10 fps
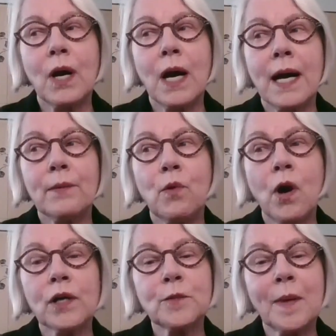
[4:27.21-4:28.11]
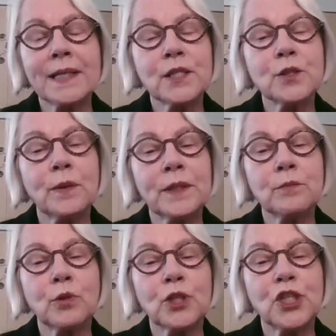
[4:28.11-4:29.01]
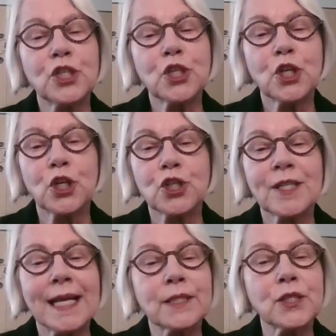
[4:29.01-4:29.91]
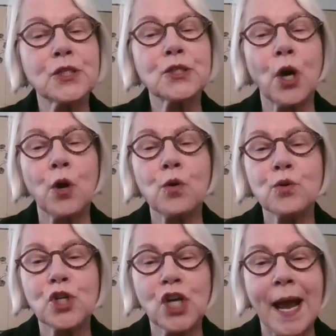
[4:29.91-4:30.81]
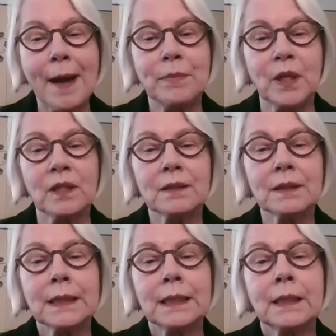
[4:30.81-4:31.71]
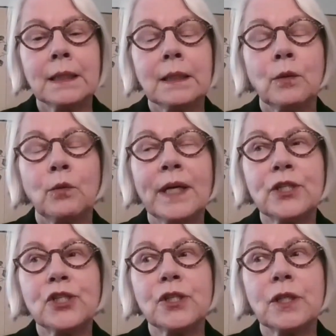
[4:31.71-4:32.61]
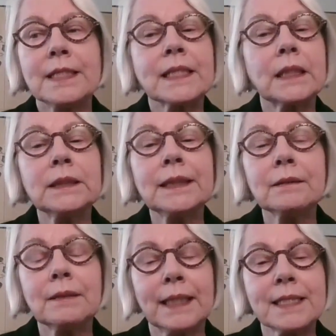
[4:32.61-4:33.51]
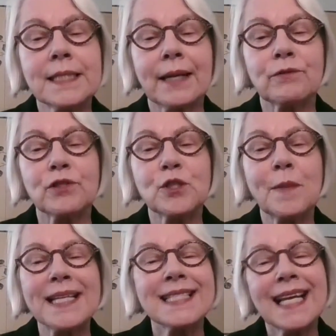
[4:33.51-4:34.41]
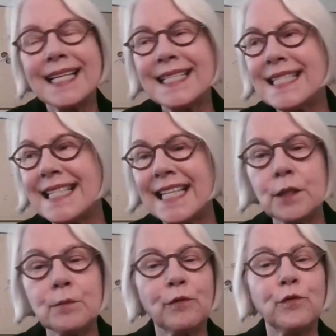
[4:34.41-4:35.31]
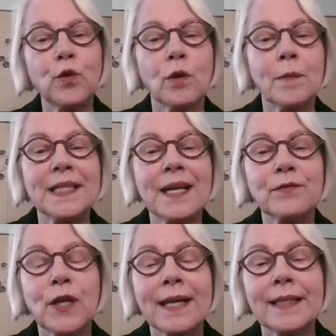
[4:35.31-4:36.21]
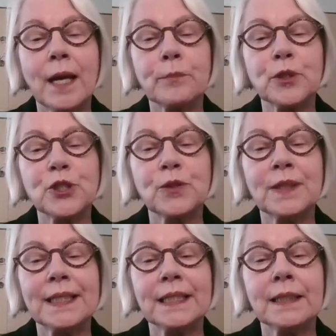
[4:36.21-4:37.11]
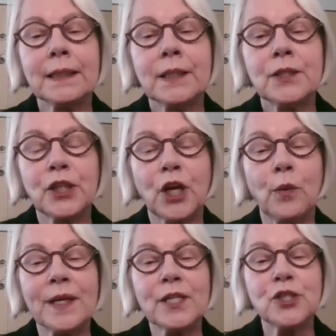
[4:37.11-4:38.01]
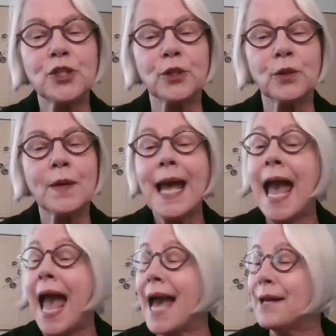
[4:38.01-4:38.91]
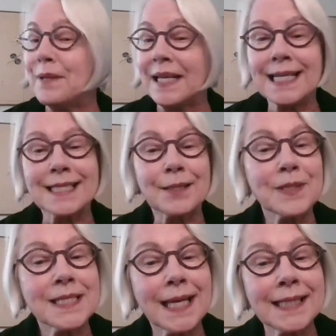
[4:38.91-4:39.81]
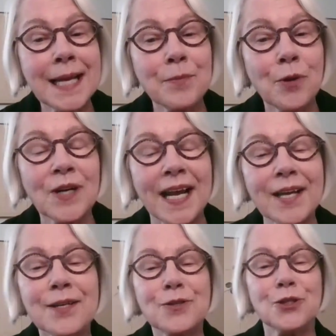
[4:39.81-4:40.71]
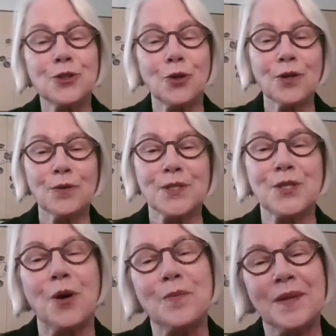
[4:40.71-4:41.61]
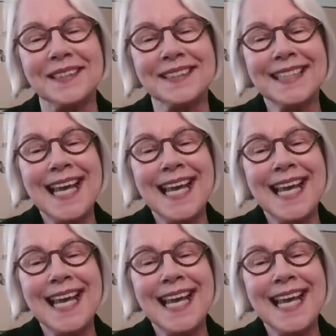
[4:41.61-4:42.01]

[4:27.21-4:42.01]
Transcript: I walked by the Swedenborgian church, that stone chapel, which is clearly a sacred space that I'd seen before, but never had the opportunity to go into. And because it was Sunday morning, the door was open.